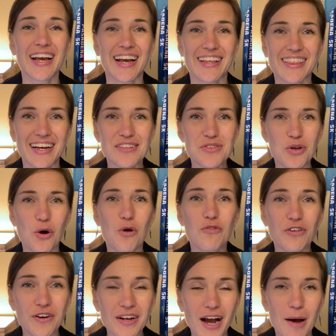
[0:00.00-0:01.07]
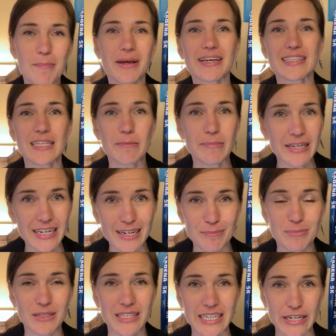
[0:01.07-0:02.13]
and that's overcoming limiting
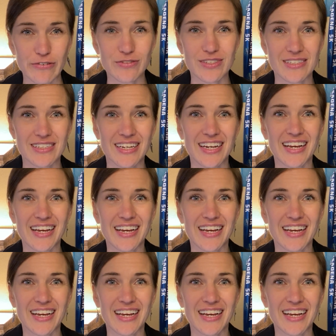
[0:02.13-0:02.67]
beliefs.